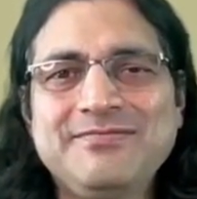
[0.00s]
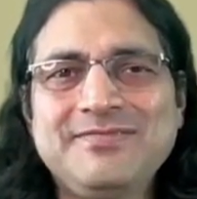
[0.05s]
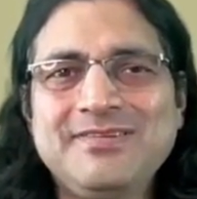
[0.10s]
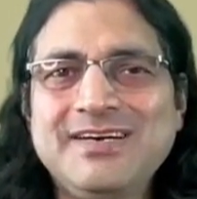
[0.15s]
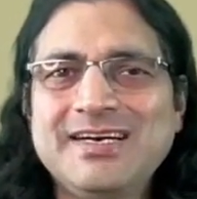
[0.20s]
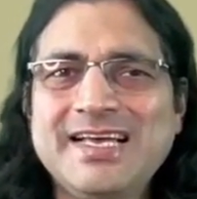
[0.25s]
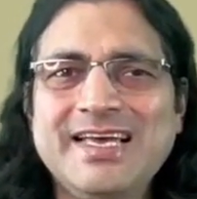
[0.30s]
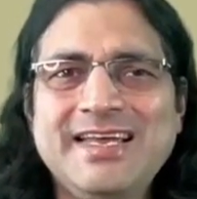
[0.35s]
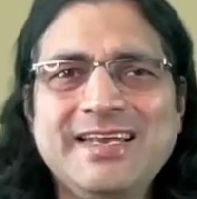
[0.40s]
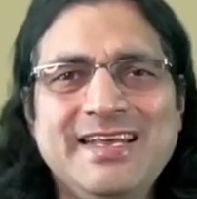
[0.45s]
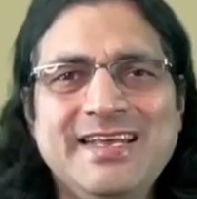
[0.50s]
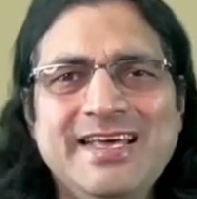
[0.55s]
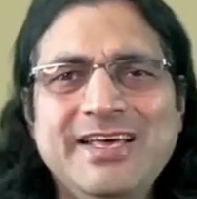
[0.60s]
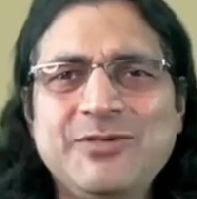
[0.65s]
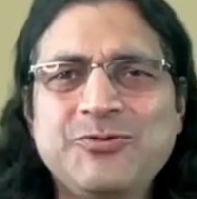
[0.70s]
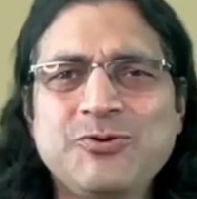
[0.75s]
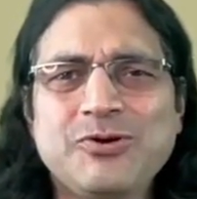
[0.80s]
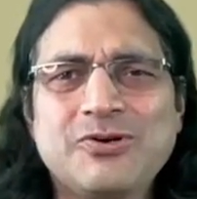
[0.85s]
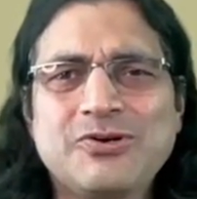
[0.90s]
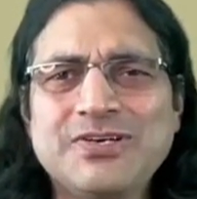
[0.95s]
Again,
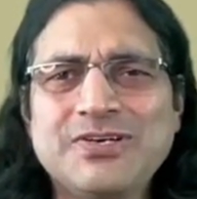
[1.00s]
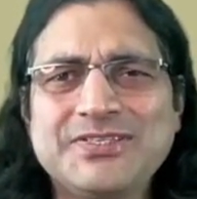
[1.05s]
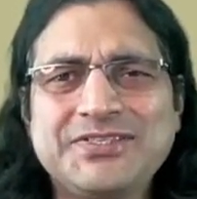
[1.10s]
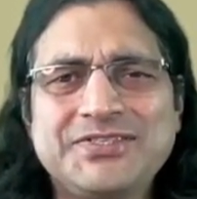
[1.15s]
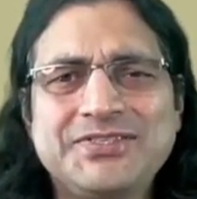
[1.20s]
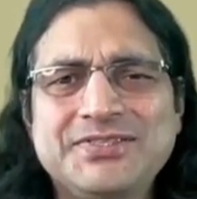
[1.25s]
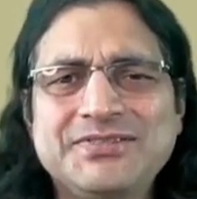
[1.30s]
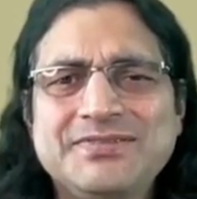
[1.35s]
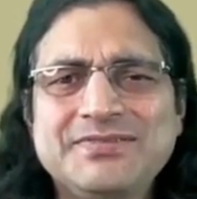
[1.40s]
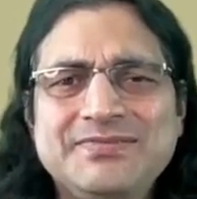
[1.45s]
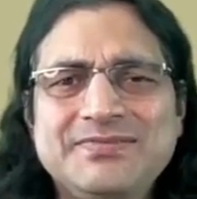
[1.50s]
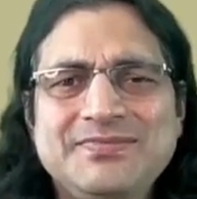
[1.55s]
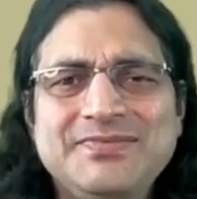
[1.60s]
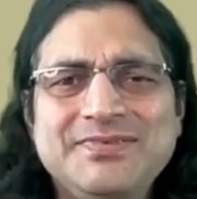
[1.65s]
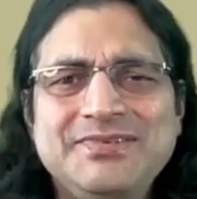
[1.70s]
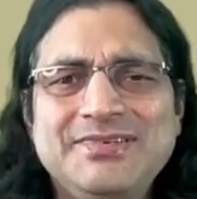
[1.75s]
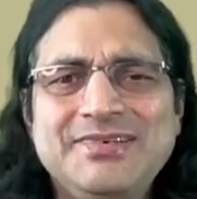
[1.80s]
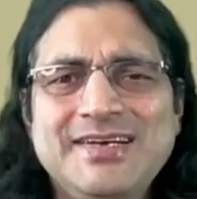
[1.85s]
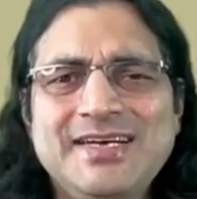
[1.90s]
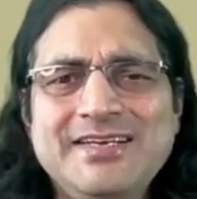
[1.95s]
age-old question,
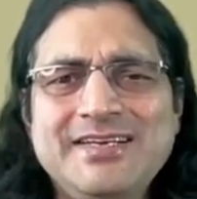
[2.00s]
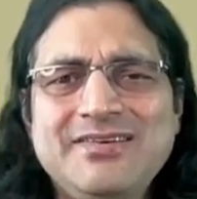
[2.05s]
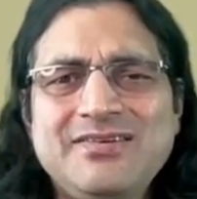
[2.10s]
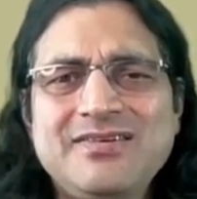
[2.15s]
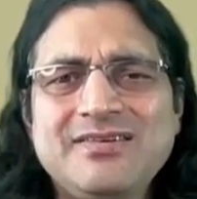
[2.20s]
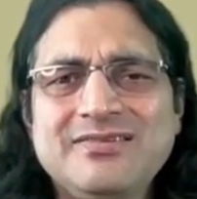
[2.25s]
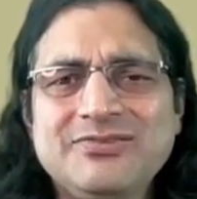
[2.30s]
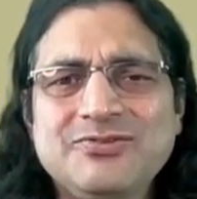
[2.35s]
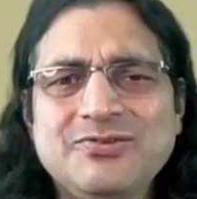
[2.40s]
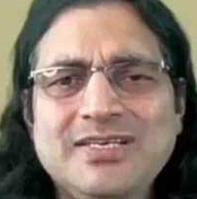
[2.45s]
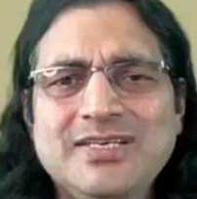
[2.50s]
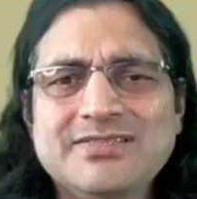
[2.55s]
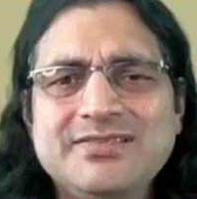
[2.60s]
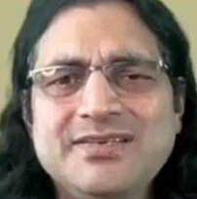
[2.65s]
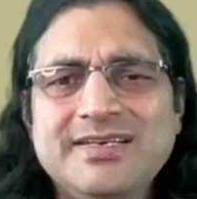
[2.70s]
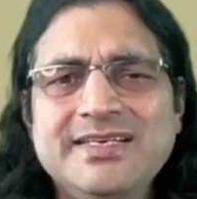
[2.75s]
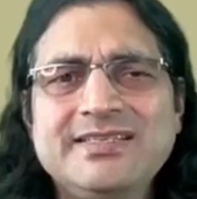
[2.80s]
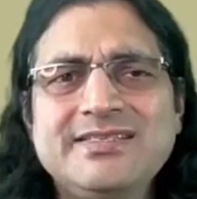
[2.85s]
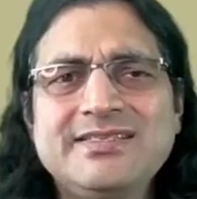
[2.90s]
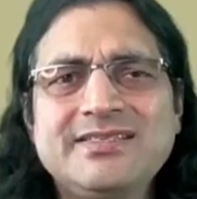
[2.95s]
right? So
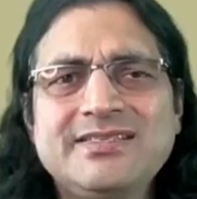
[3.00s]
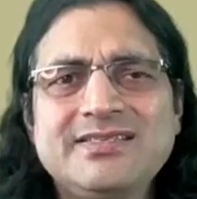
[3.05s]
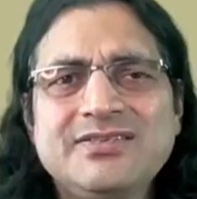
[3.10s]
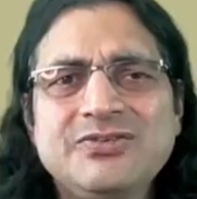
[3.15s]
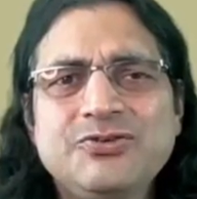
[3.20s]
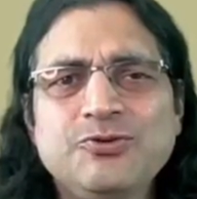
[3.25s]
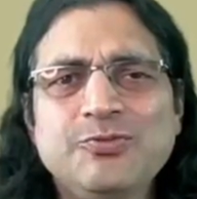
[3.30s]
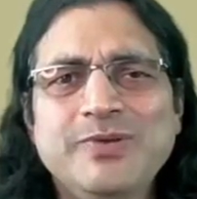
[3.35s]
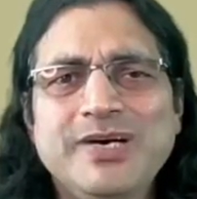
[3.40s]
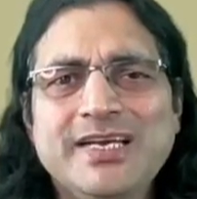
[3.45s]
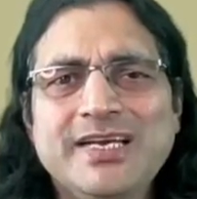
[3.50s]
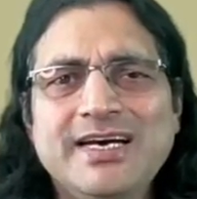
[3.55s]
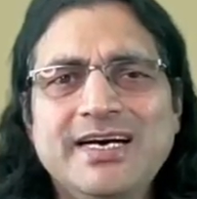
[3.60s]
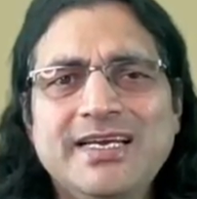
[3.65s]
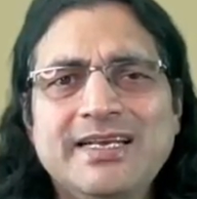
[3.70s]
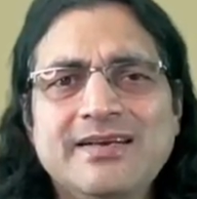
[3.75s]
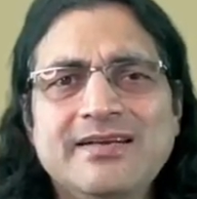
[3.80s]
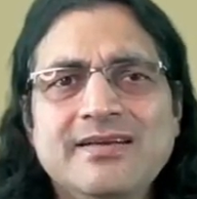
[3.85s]
answer is 2/9.